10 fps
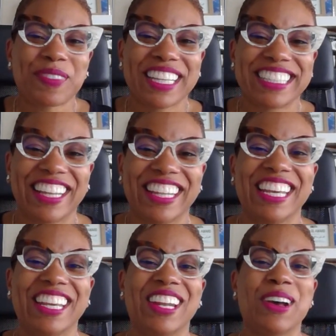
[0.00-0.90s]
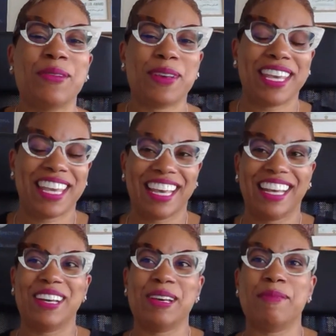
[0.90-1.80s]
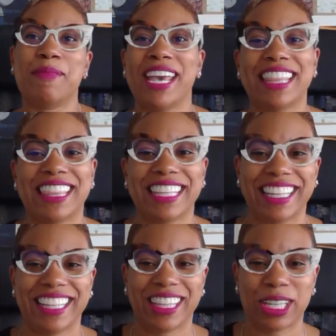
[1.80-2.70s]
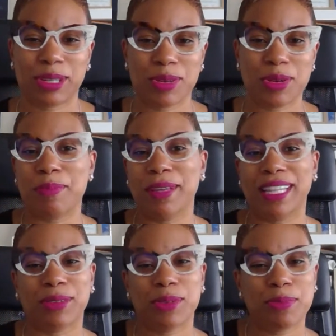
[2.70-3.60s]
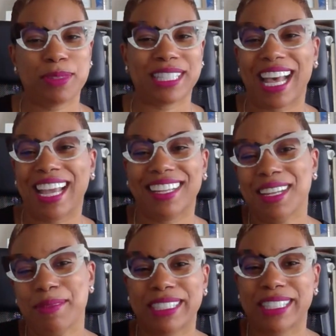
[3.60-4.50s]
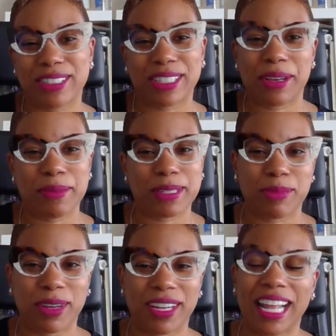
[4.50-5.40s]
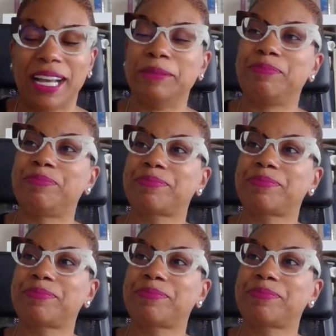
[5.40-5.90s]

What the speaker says: So then we made the group, and the group was like, it was so-so, it was working out.